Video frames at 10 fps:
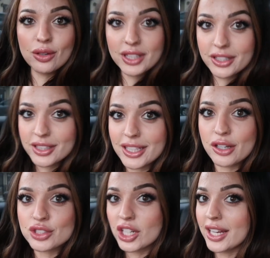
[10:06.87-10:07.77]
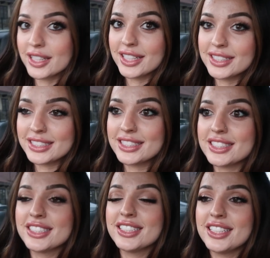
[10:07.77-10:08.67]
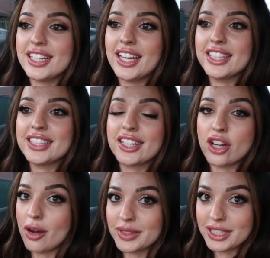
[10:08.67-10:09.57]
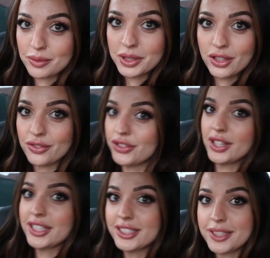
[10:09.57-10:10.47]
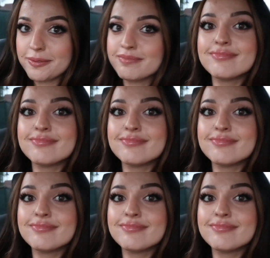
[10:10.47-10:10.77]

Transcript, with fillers: So literally go try this and then comment down below if you liked it